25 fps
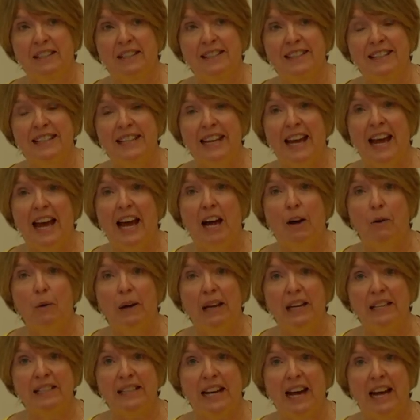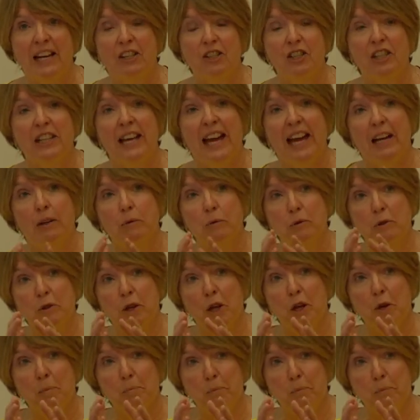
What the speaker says: to see how it actually helped